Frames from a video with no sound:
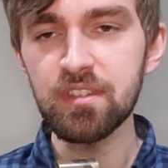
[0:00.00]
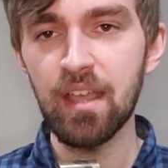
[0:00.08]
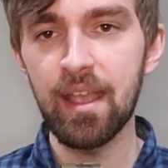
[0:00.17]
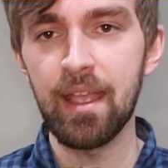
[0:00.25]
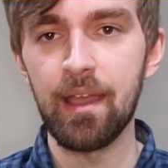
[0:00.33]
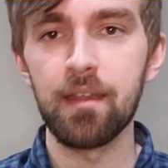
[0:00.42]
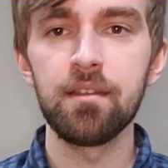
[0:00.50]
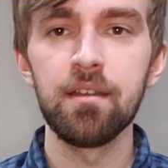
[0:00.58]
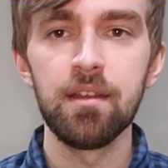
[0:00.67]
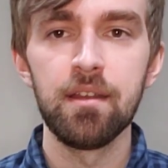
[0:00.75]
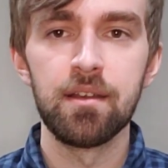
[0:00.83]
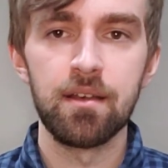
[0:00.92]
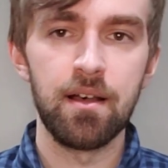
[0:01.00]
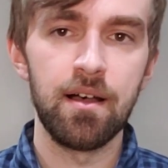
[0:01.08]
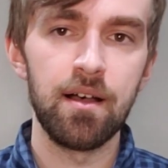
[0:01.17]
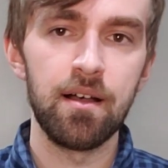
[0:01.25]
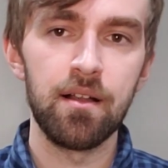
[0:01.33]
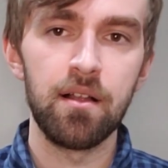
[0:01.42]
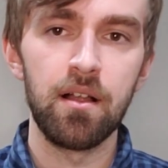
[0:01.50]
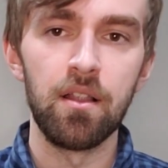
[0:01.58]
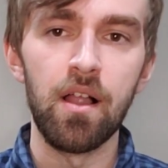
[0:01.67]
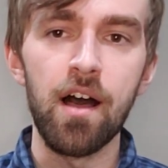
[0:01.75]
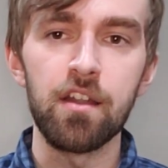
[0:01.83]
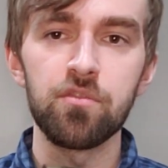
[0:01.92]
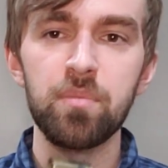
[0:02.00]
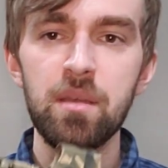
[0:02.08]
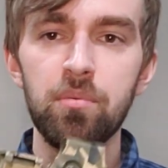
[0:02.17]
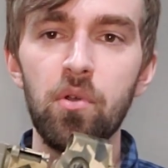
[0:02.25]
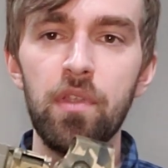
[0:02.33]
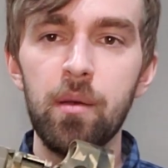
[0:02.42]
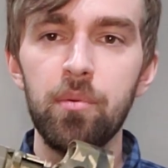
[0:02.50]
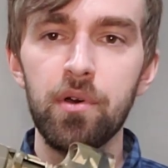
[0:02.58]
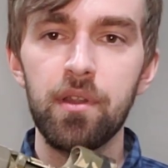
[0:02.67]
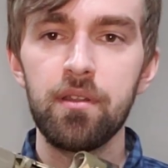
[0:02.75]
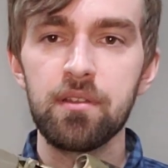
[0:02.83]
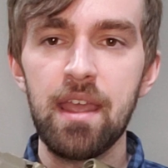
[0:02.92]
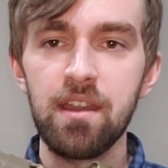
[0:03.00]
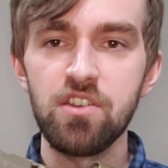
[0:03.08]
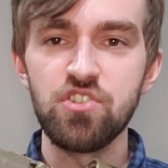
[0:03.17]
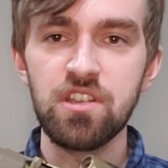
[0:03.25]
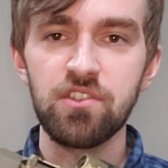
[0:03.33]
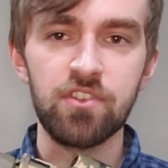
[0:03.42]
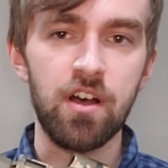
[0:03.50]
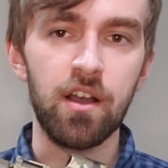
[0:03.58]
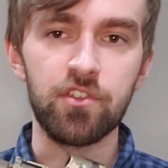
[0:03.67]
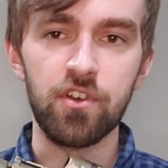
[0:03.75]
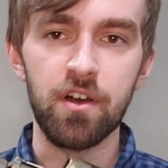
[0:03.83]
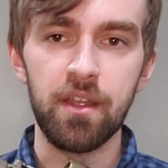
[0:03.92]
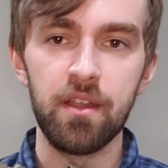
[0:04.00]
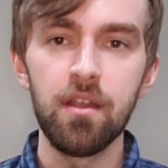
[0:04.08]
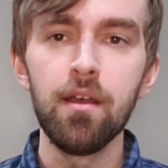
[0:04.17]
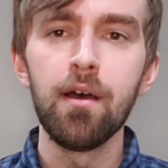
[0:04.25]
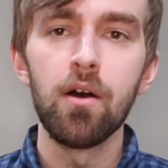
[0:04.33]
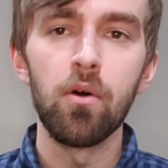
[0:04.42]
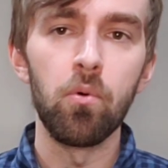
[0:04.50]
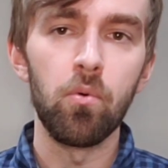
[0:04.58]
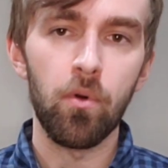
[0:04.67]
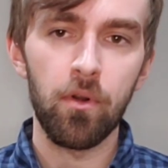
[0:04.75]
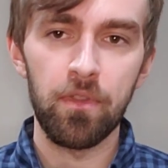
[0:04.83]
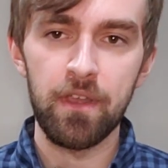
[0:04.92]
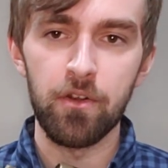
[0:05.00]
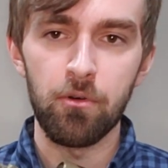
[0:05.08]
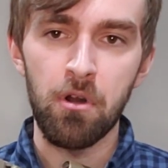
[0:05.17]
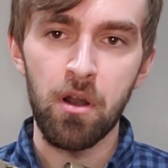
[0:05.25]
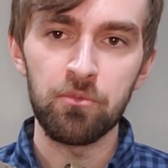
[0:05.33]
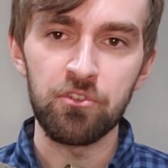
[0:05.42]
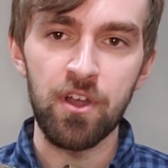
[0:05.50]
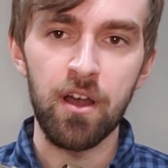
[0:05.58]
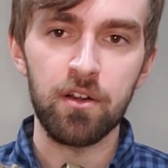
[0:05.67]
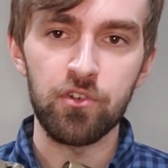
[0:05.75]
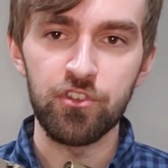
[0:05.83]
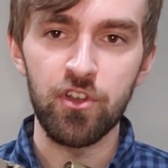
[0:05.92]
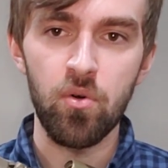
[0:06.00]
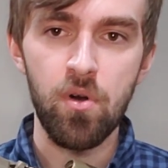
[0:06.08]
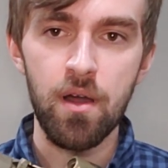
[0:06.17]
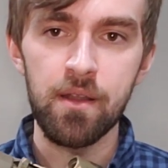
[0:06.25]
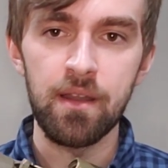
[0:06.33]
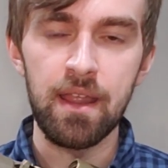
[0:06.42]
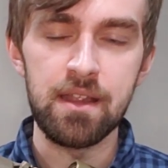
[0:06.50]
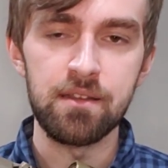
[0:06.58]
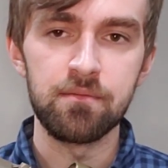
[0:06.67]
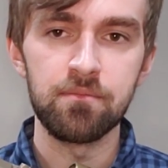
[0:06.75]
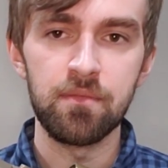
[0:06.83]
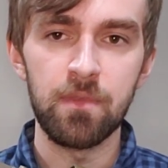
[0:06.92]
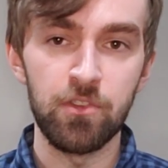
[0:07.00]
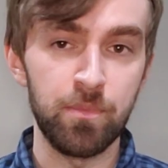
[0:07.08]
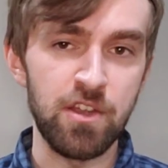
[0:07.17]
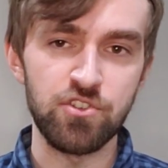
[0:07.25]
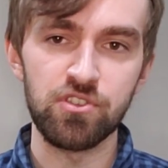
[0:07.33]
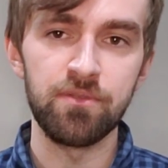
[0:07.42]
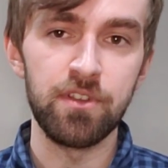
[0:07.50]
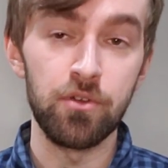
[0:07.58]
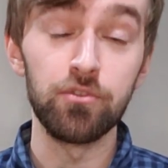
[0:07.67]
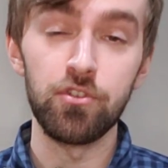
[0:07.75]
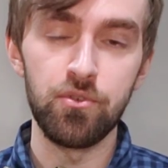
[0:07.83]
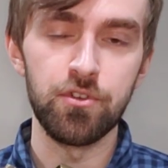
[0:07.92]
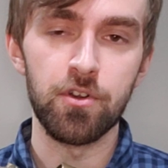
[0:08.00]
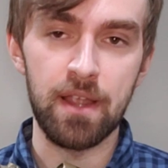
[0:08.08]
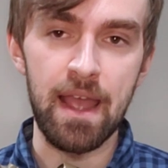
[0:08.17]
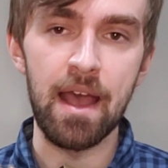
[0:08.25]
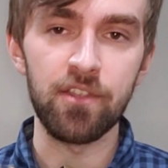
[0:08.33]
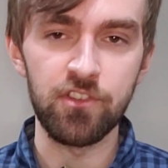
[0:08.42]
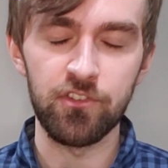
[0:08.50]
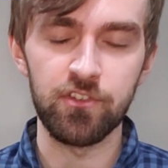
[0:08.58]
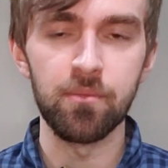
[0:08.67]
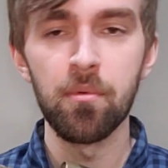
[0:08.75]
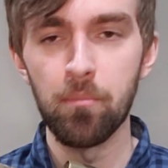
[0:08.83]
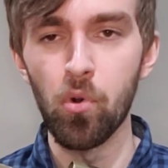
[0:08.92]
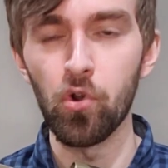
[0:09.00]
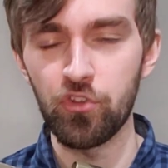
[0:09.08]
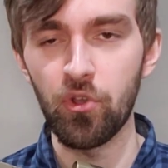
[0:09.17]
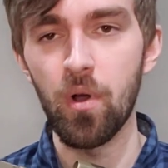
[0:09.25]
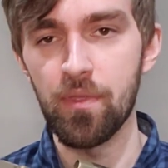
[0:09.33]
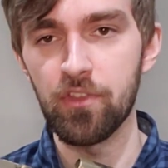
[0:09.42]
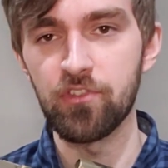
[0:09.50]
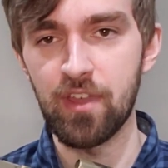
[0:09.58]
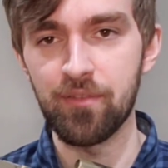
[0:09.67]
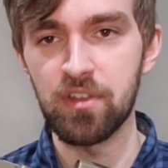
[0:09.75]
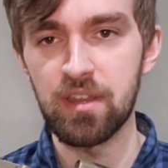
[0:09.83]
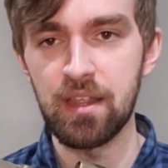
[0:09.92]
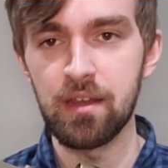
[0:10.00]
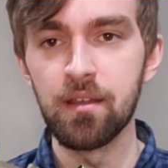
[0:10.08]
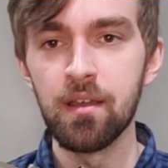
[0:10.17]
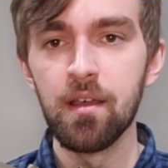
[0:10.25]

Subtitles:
and a lot of people that put KDG stocks on it or the other arm stock or so on, and especially if you don't tune your gas system, more so on the 17,